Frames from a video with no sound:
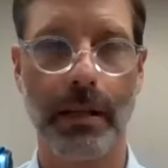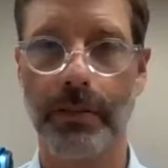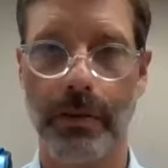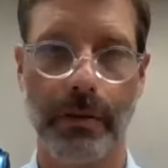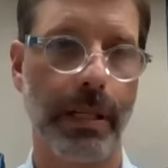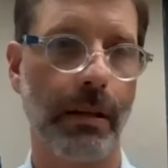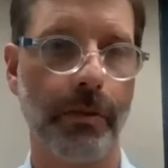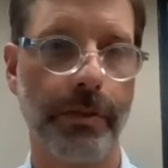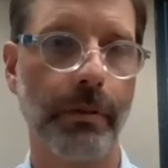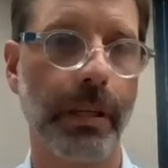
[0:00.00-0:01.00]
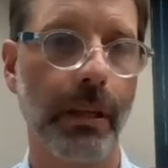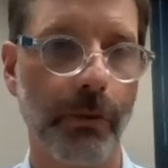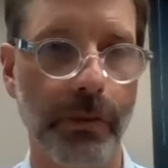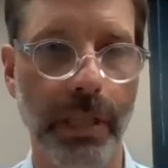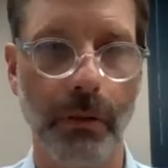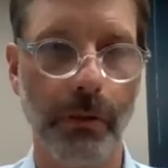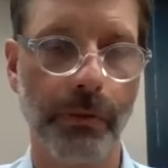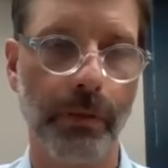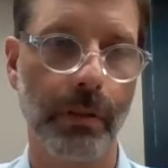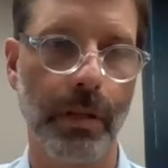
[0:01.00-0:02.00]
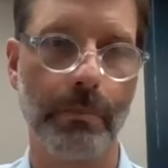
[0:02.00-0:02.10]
Uncertainty also kills deals.